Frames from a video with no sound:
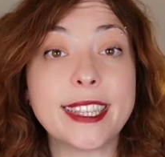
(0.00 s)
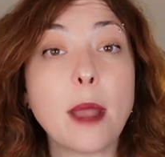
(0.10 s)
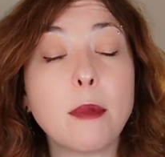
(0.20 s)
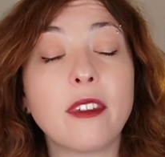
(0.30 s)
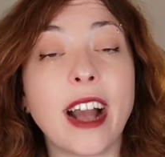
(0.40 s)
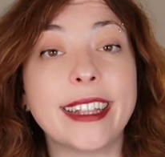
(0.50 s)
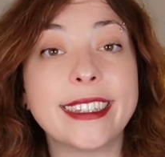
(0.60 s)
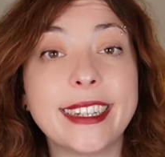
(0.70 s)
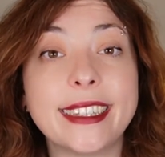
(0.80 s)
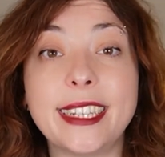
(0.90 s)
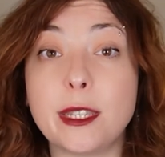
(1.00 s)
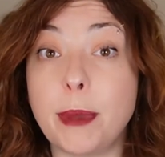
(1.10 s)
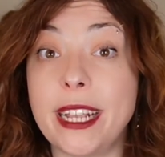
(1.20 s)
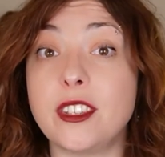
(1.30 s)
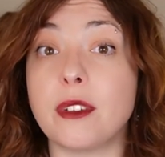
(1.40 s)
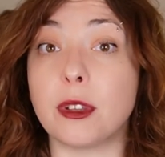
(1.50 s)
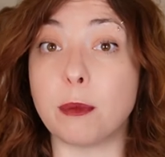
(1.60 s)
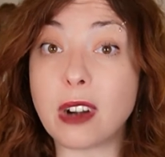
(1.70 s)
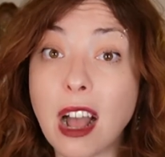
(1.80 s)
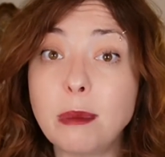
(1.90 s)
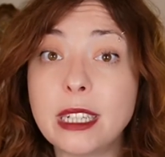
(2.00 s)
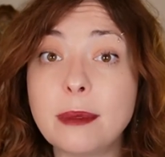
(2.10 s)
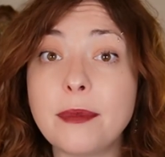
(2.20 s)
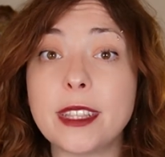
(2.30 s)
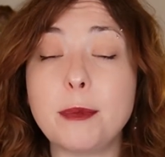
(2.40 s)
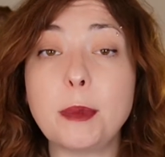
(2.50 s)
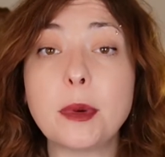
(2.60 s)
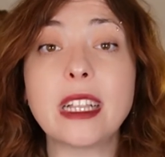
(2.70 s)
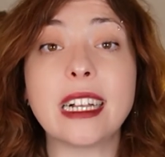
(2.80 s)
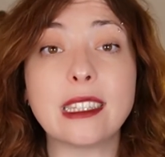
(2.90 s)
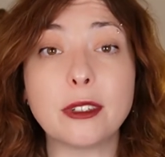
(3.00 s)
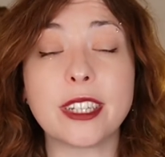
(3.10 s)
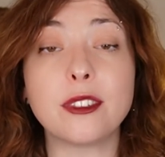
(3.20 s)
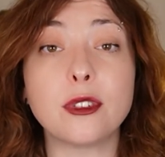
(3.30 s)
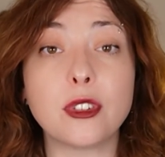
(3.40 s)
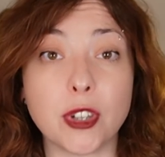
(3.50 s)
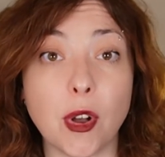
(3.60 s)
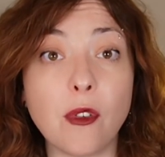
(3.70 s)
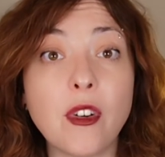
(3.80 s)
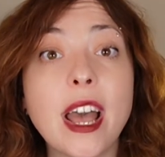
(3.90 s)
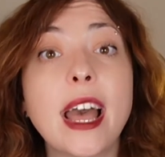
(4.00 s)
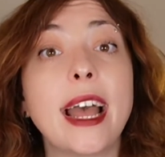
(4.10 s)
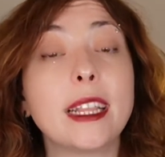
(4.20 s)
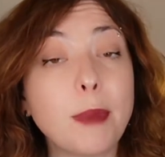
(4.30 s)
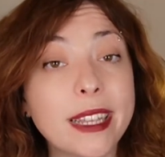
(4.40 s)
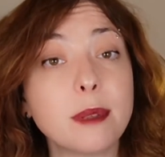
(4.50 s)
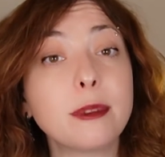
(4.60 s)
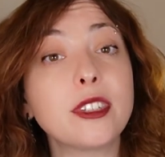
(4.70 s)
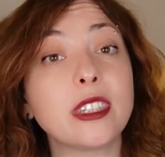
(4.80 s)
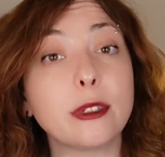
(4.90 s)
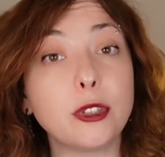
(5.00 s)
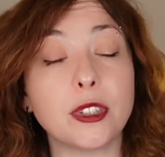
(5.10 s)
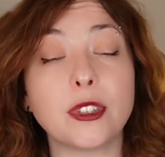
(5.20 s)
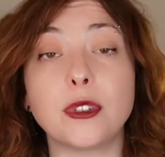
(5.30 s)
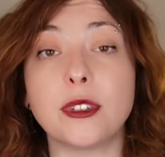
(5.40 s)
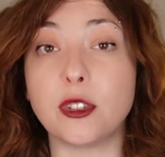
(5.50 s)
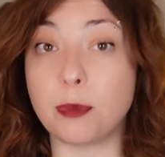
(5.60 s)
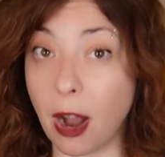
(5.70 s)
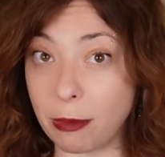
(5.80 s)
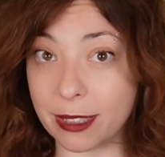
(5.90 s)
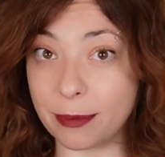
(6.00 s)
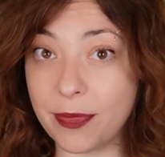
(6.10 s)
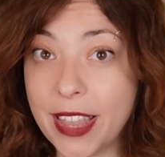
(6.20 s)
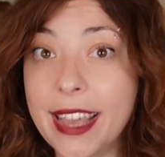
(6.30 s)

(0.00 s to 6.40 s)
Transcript: type of content is based on the problem that people are looking to solve and possible solutions to this problem.